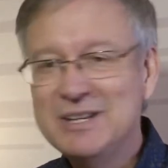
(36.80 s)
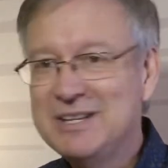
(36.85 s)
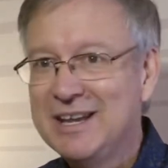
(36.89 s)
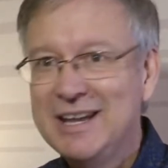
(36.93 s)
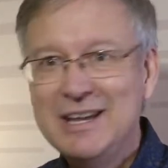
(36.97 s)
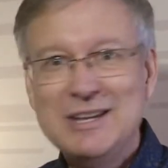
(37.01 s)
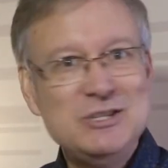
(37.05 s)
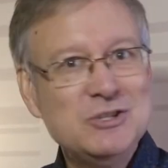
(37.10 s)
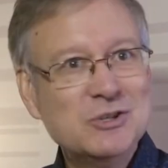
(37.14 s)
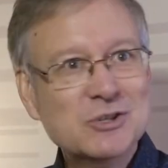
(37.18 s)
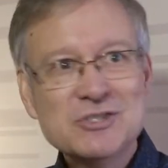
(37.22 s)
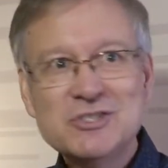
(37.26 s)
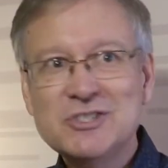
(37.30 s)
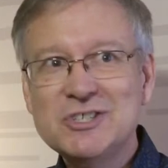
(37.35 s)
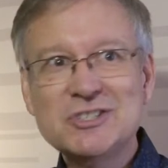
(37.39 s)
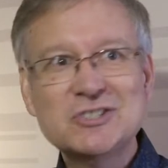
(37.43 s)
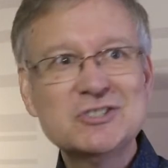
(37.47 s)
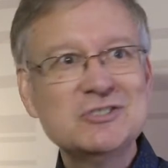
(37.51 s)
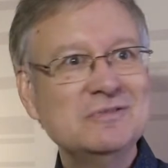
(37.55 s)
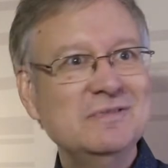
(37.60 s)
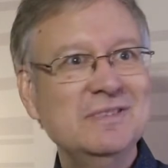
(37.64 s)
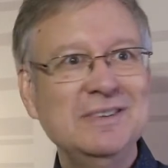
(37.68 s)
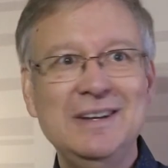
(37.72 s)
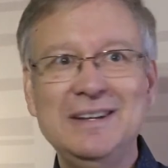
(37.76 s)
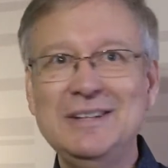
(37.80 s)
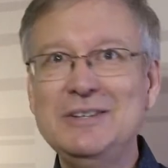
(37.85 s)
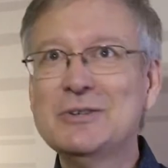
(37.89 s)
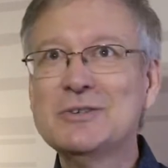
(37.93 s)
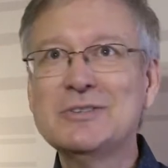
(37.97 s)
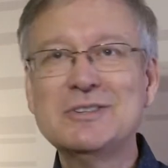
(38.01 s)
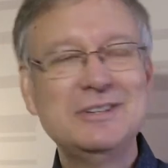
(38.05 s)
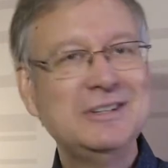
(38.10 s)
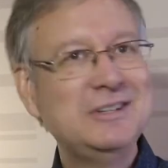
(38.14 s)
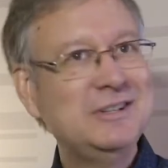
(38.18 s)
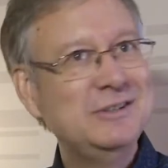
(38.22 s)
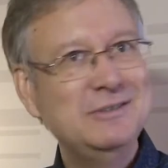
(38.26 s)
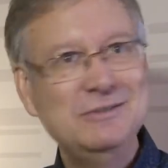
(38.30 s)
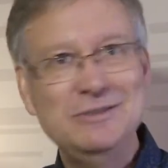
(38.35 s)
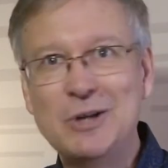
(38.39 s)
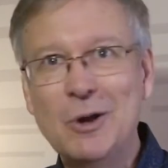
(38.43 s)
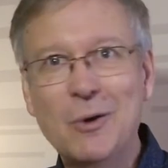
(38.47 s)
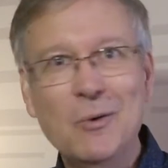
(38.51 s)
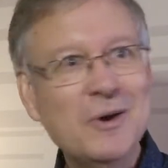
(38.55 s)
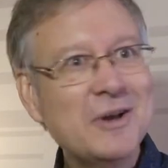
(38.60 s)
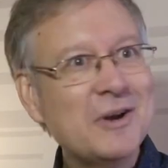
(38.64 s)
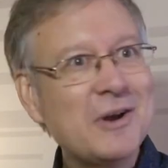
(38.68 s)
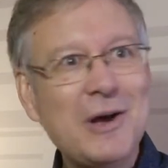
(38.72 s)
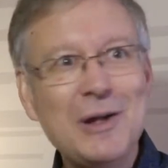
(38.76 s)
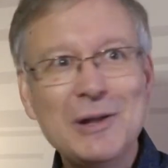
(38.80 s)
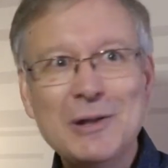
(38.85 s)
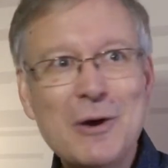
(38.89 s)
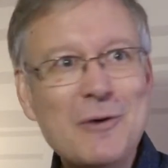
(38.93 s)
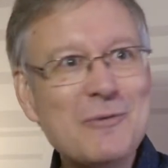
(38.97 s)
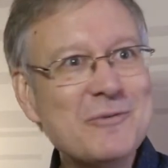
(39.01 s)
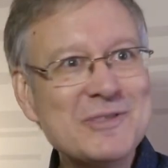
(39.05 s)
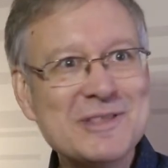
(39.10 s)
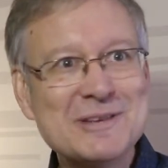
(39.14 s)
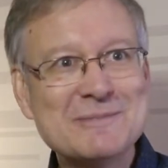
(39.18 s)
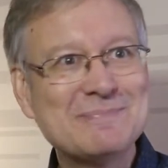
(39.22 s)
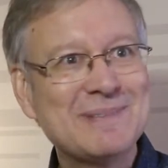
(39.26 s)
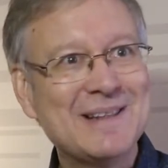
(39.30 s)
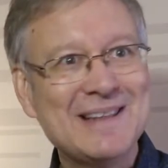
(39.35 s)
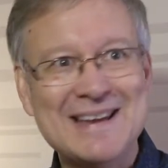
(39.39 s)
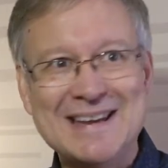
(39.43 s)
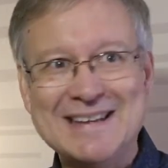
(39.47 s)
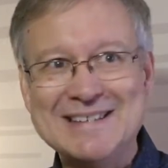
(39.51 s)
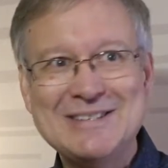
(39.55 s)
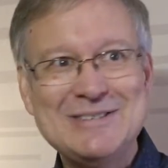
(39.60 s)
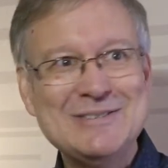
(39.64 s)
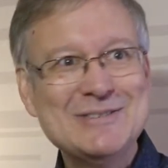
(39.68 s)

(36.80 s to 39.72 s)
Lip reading: But you're going all over the place.